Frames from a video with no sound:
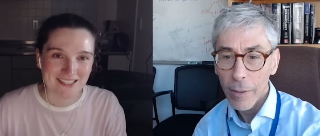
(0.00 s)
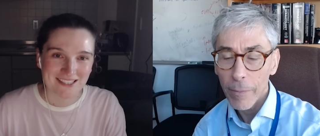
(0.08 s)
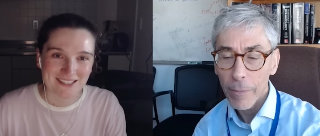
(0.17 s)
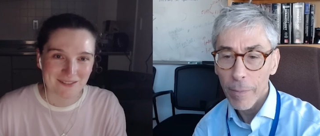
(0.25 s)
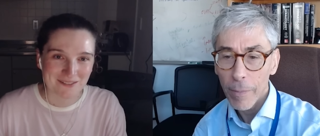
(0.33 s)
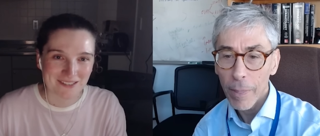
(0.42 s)

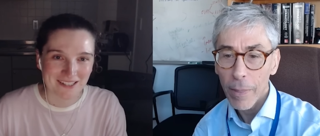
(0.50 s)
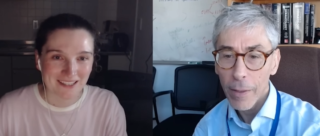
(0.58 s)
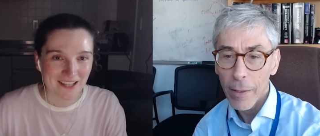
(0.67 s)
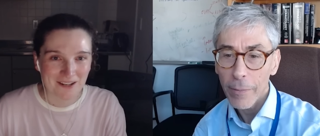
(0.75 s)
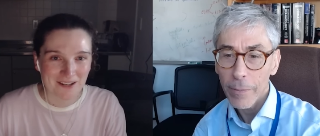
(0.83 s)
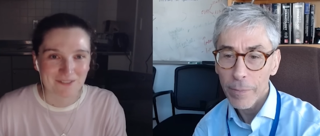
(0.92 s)
Speaker 1: still in that
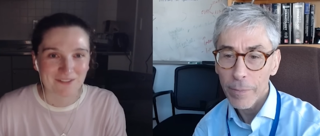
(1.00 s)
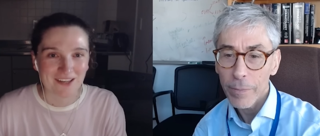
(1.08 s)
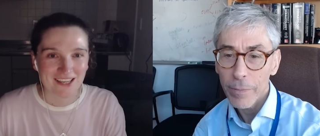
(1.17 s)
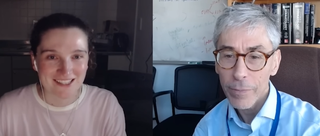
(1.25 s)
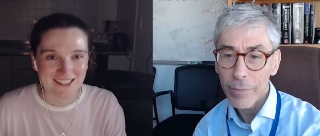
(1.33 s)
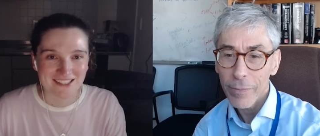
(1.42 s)
learning
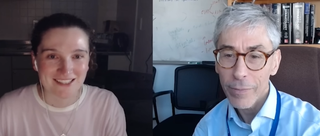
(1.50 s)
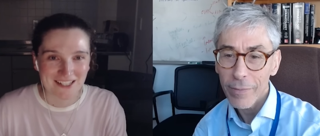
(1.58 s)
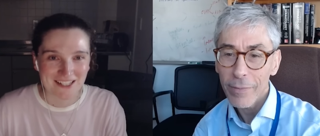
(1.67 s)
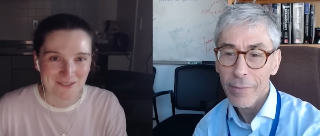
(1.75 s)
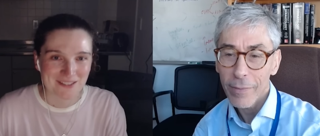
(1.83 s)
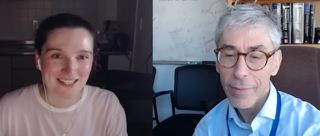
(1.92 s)
phase
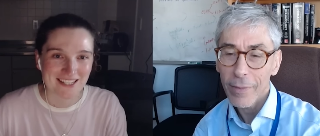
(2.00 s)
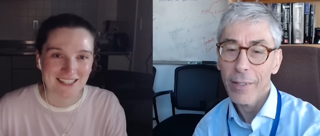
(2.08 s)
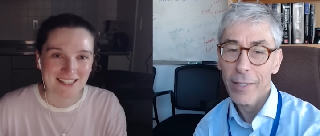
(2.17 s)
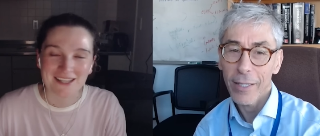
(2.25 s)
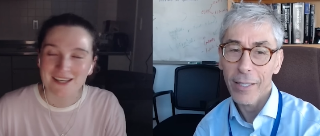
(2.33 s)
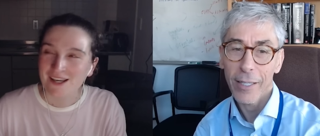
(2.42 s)
continuously.
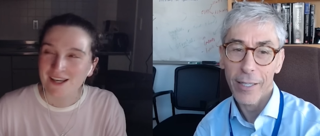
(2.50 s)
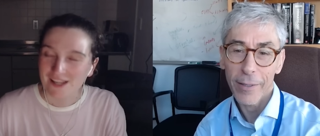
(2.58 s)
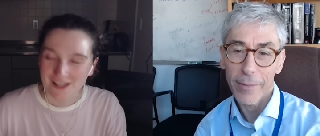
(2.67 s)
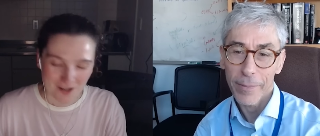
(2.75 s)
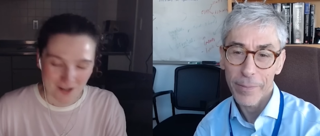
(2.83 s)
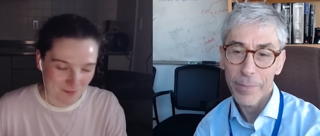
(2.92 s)

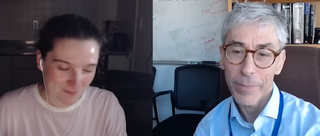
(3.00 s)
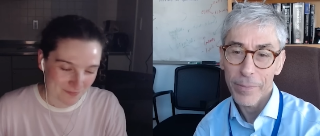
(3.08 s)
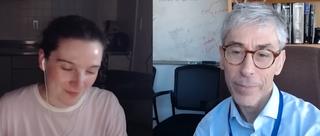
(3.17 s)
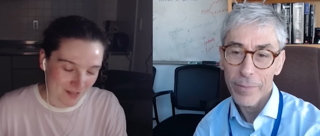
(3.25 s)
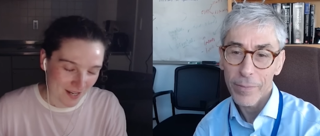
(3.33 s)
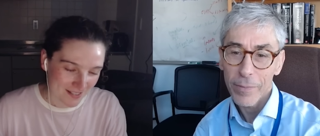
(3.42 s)
Um,
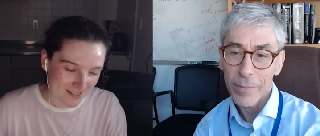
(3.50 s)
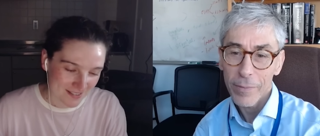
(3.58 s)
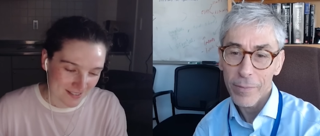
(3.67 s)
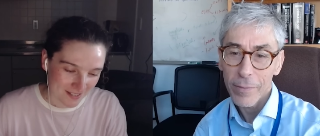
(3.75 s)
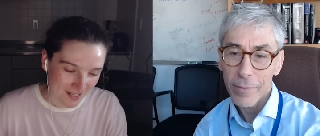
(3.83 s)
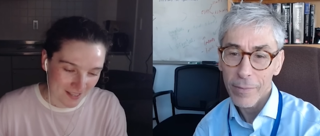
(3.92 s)
and
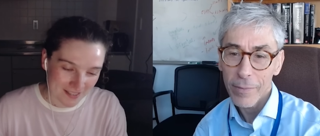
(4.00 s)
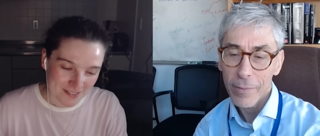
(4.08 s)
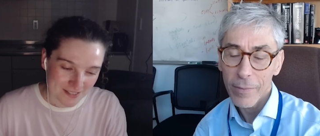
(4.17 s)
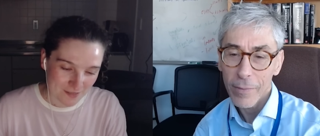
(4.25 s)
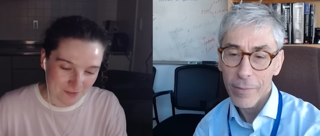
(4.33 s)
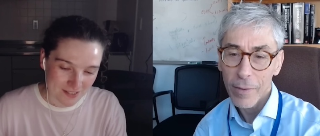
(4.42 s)
I think
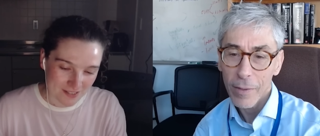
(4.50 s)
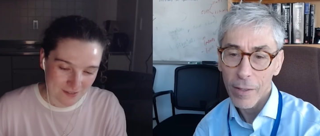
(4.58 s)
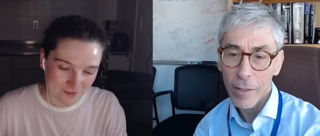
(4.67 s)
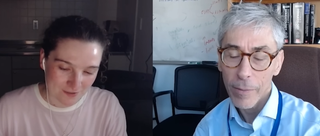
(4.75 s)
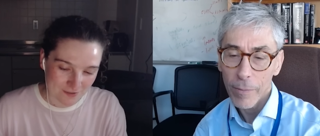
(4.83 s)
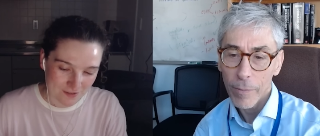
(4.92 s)
it's so right
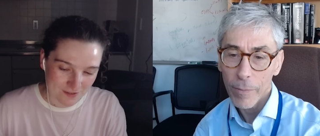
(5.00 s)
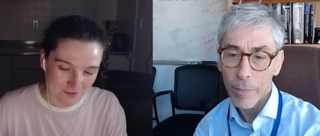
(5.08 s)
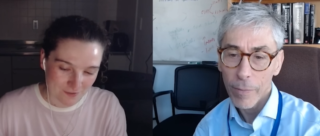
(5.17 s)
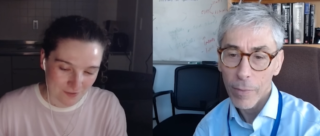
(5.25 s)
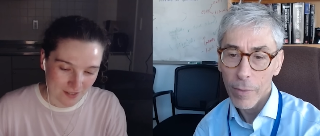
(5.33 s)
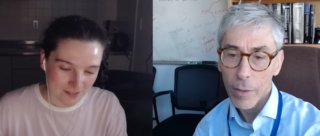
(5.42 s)
to,
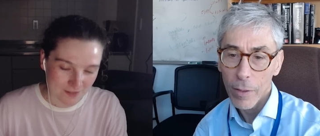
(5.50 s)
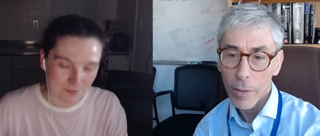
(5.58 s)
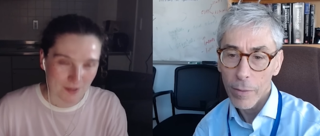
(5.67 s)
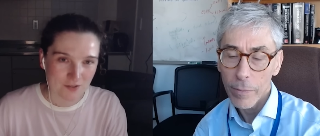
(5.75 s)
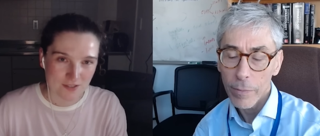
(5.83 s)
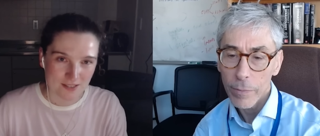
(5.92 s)
to find the
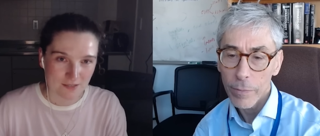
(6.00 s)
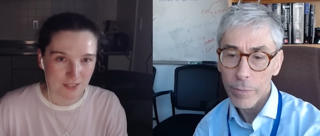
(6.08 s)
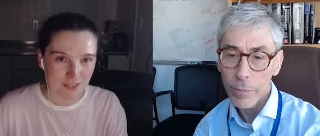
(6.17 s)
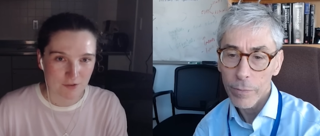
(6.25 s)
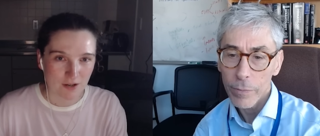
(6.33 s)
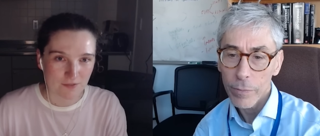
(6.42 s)
questions that
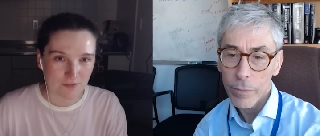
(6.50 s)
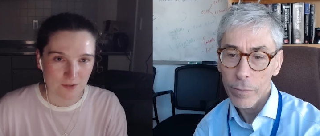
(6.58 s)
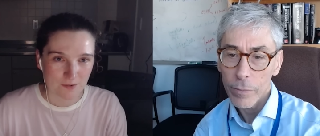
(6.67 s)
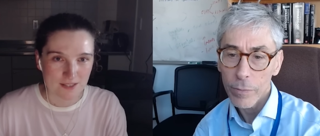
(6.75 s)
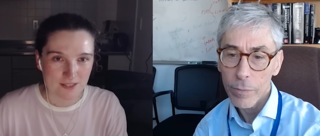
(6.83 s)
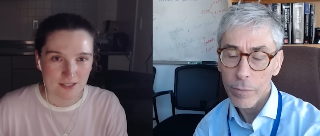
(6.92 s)
really drive you
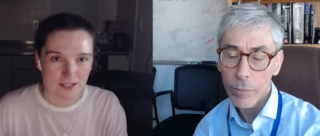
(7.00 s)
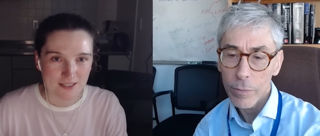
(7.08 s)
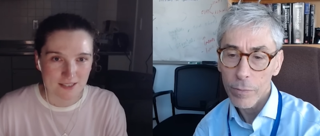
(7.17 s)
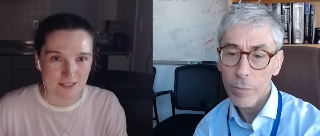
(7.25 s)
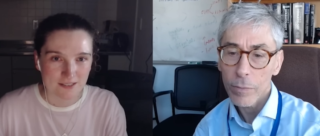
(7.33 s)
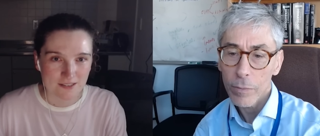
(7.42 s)
as a
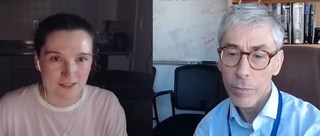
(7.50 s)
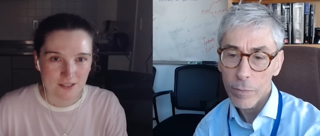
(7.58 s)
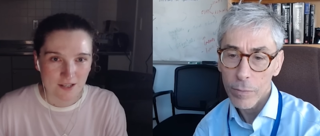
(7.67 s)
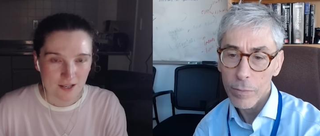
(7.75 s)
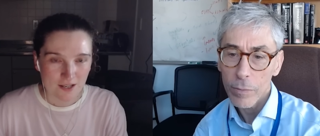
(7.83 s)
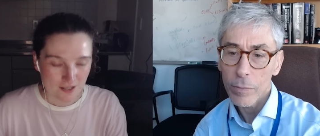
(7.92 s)
scientist
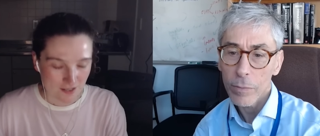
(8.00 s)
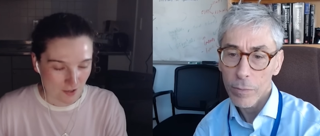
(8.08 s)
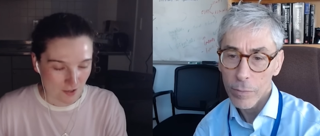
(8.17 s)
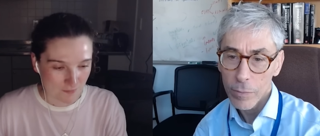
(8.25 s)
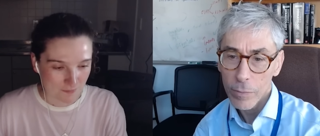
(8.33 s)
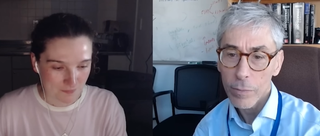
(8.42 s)

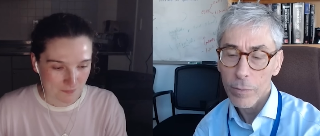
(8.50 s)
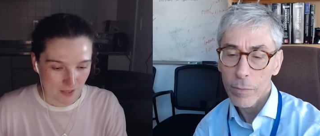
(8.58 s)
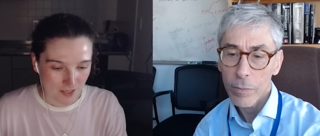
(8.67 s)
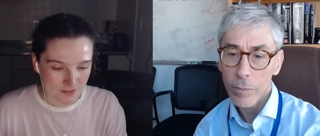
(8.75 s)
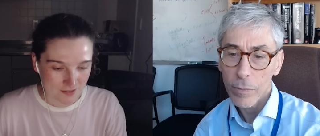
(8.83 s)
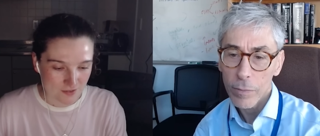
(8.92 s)
um,
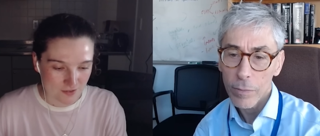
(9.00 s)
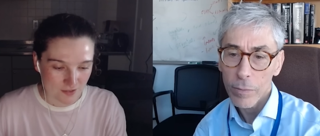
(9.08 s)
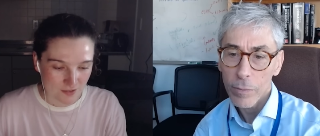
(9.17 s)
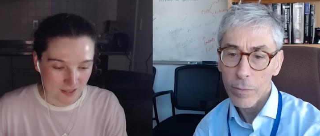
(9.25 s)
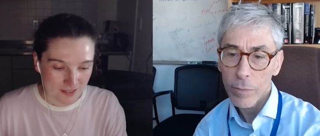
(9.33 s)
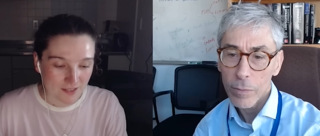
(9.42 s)
and
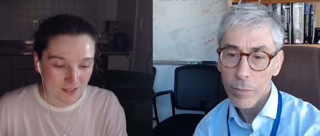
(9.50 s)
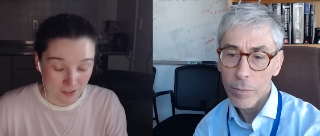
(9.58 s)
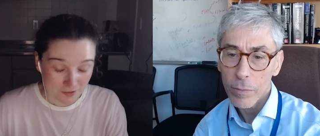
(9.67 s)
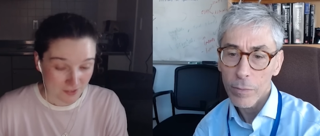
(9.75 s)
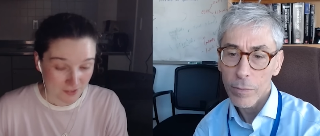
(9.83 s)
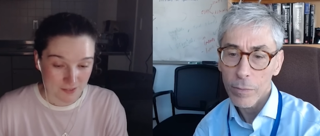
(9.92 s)
I think I
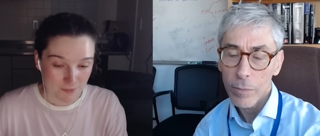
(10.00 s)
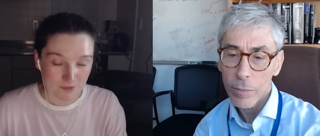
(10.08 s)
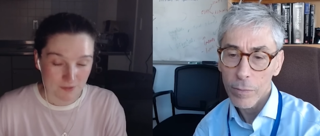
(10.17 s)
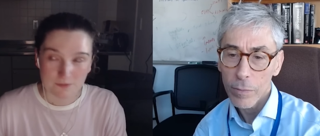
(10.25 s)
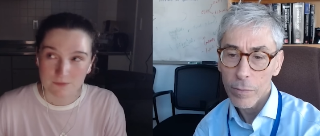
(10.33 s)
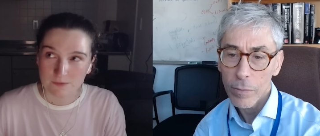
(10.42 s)
agree as
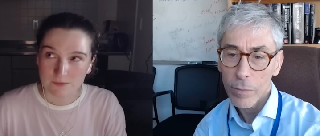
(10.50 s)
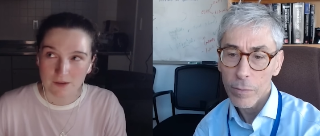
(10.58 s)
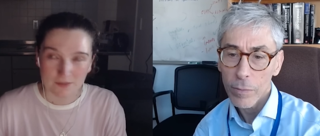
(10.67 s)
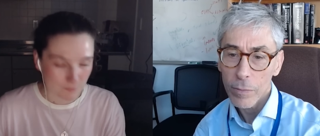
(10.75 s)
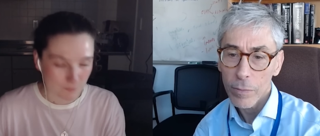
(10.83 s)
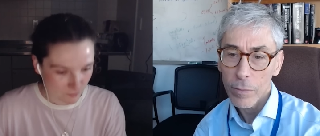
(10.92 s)
well,
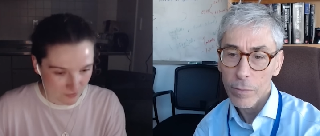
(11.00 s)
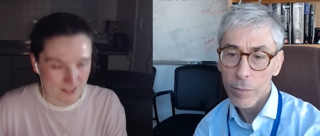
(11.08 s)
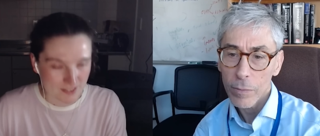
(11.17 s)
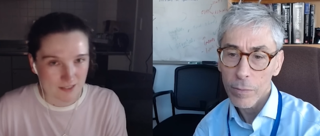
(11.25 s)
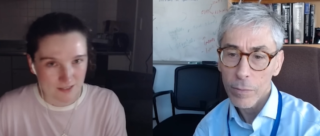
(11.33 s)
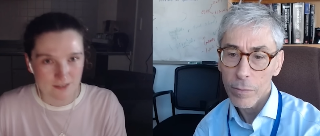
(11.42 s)
having more
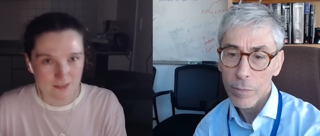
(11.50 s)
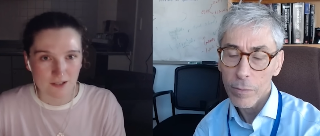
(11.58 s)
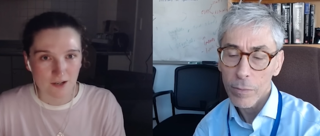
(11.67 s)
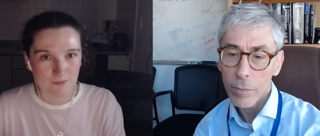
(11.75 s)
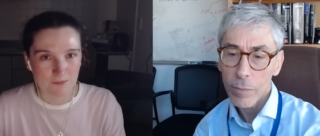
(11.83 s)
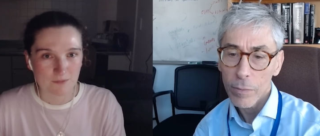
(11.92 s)
risks.
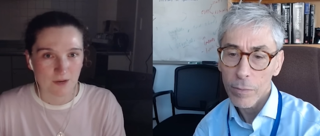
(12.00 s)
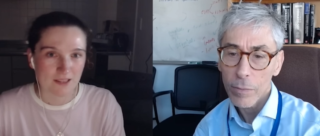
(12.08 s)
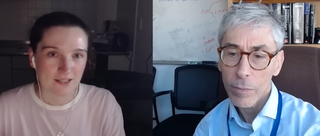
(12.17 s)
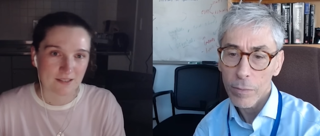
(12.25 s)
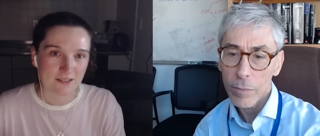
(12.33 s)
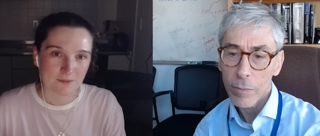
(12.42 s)
Um, I
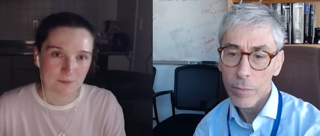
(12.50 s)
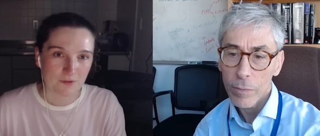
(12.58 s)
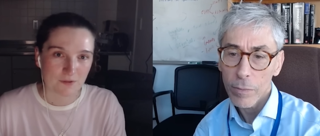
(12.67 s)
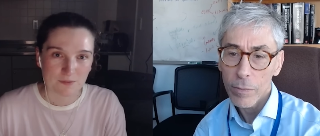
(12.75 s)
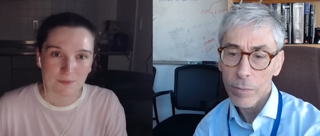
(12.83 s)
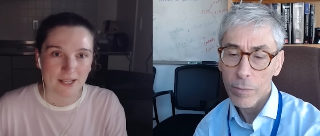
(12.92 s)
think we
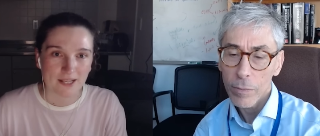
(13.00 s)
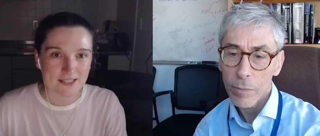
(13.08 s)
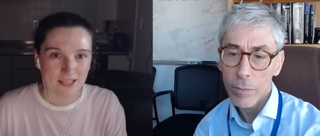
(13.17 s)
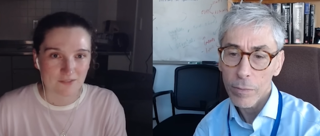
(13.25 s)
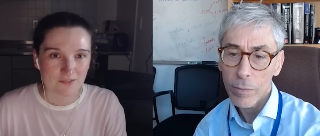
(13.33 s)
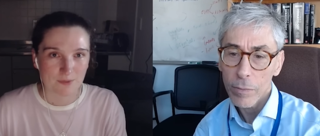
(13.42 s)
often play it
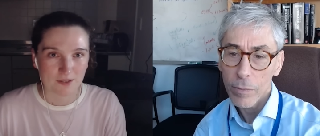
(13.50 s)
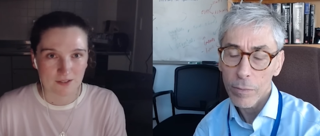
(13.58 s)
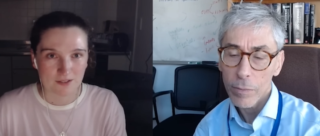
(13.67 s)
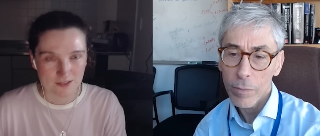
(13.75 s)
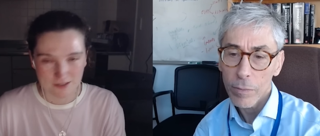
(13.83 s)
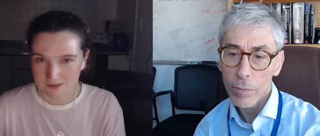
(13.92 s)
safe
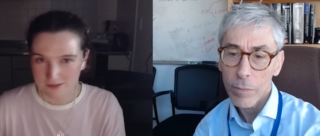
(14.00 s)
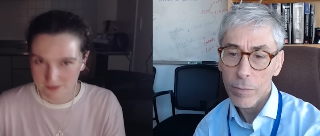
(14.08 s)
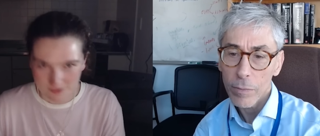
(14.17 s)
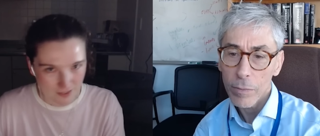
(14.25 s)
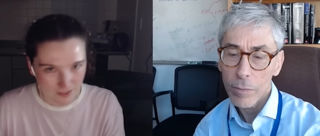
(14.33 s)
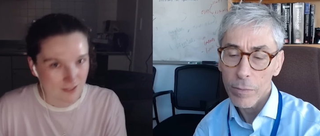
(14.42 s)
because
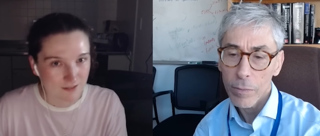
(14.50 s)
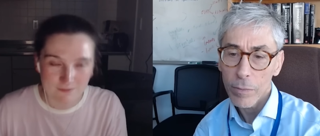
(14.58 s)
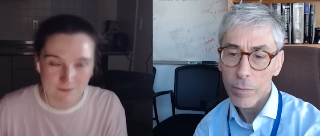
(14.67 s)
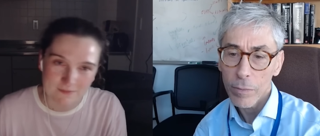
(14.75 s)
it,